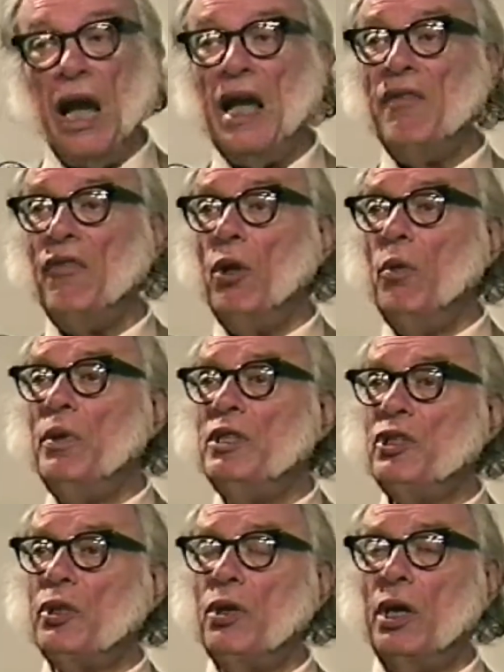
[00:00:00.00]
I have
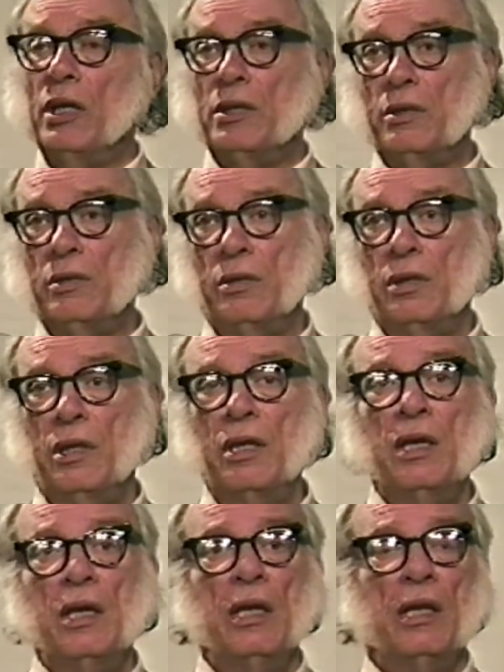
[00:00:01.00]
always thought
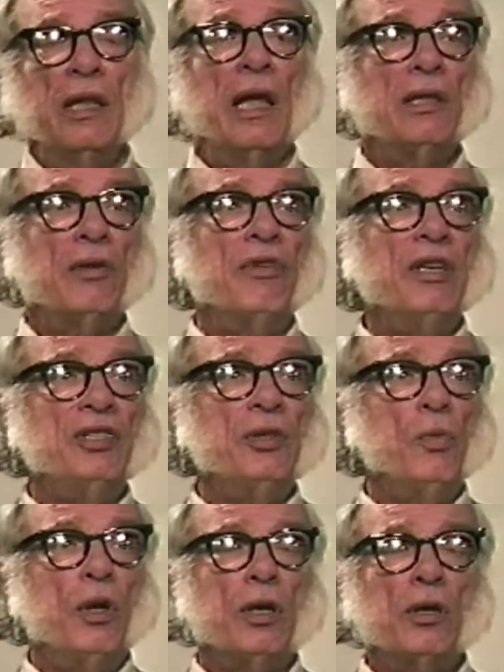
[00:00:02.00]
that the
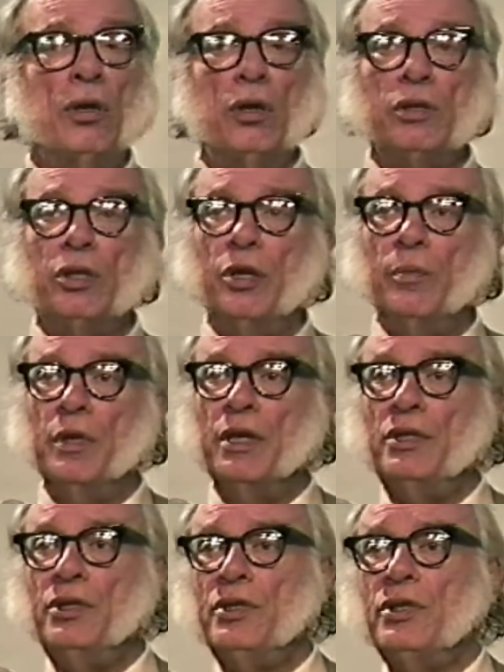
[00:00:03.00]
reason we're called
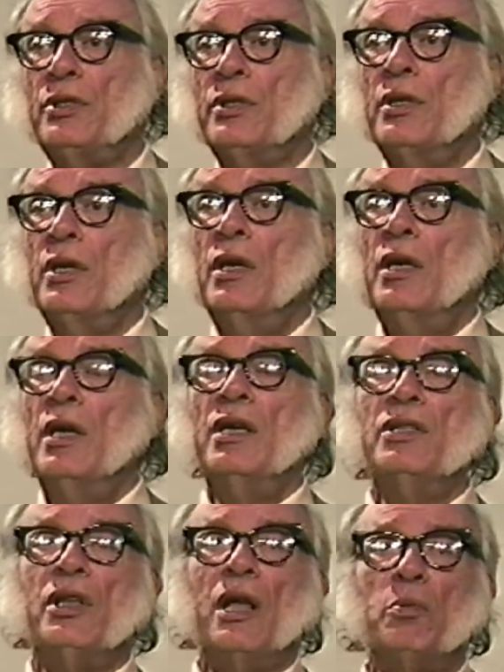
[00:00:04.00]
humanists
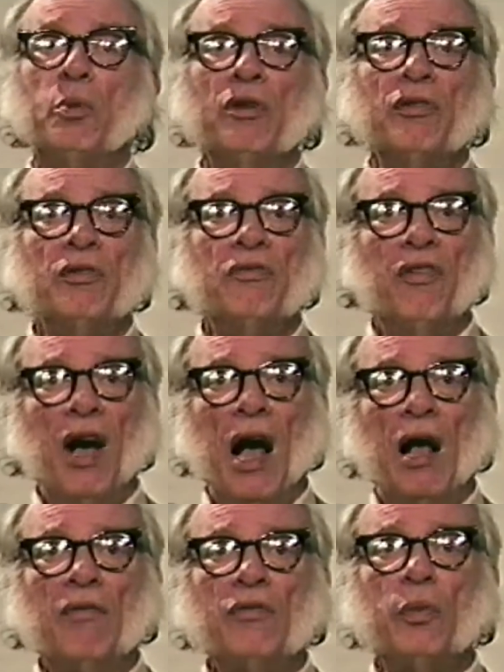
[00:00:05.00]
is that we're
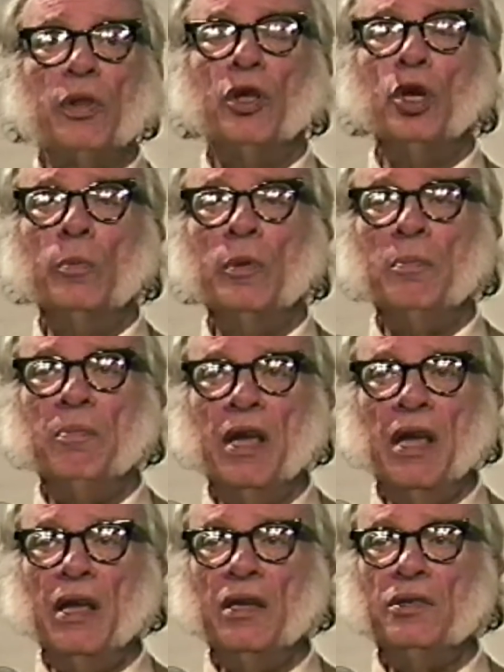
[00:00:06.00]
involved with human
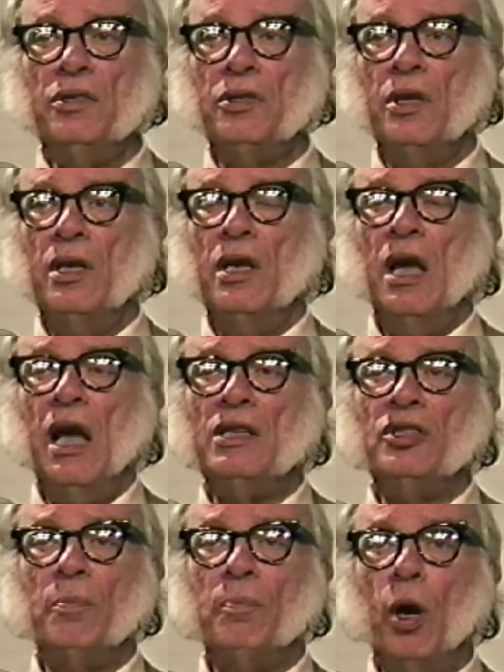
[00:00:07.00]
beings
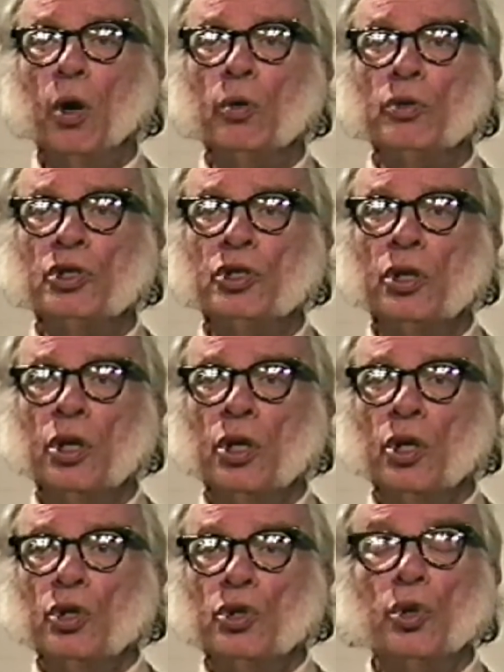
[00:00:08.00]
as opposed
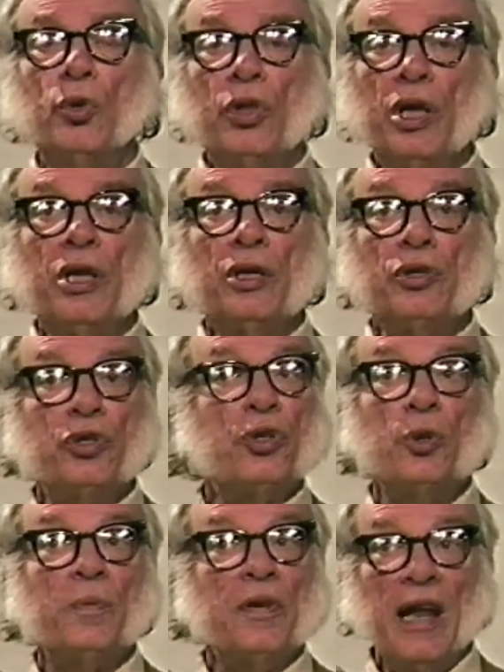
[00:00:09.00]
to the
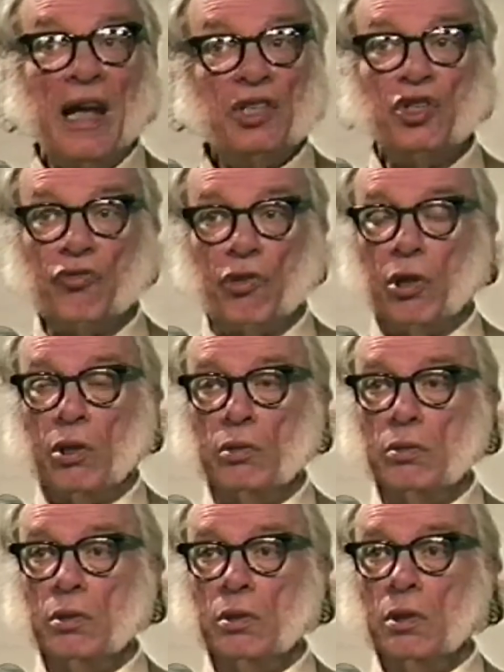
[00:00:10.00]
supernatural,
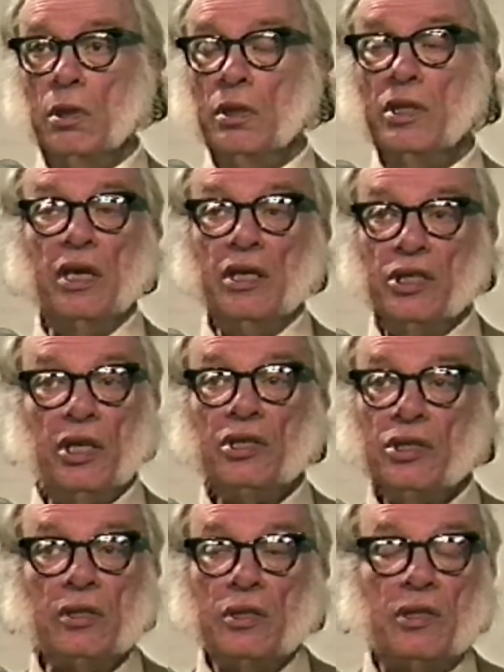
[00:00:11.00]
the
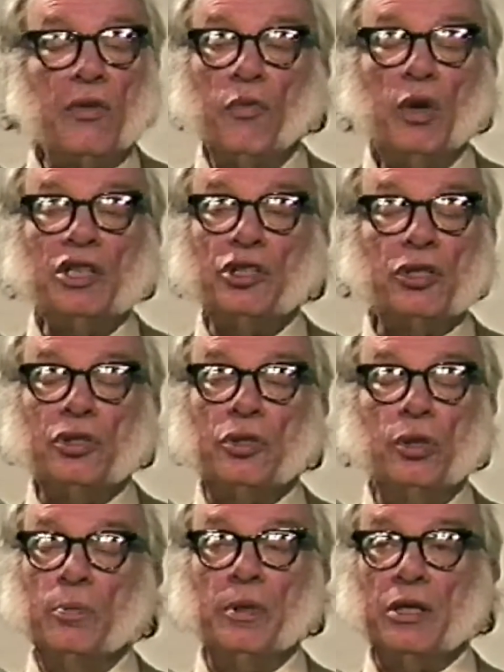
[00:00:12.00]
existence of which
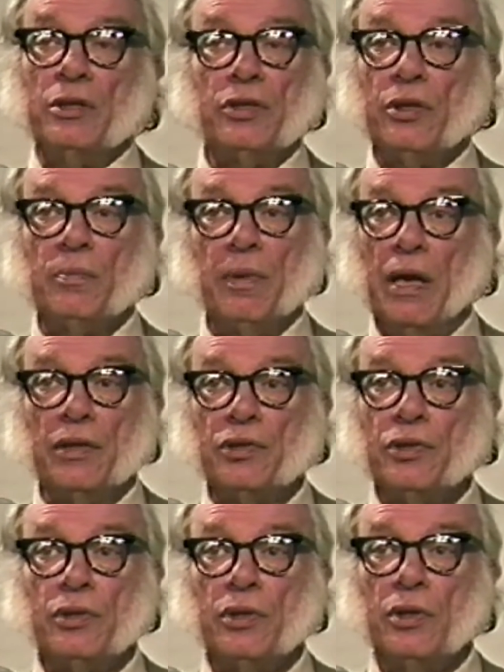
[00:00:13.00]
is dubious at
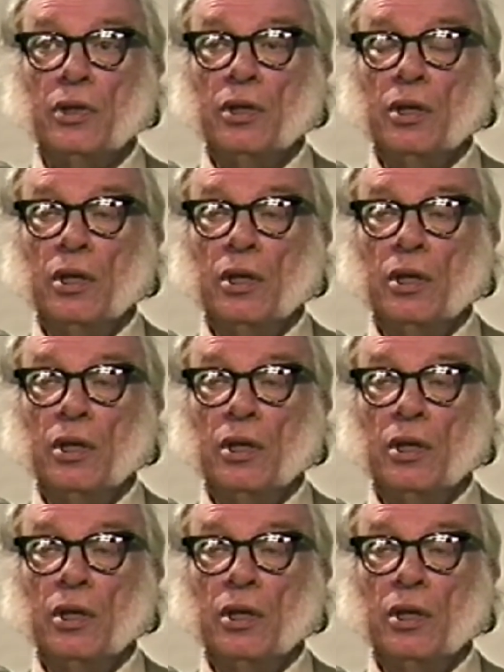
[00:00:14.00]
best.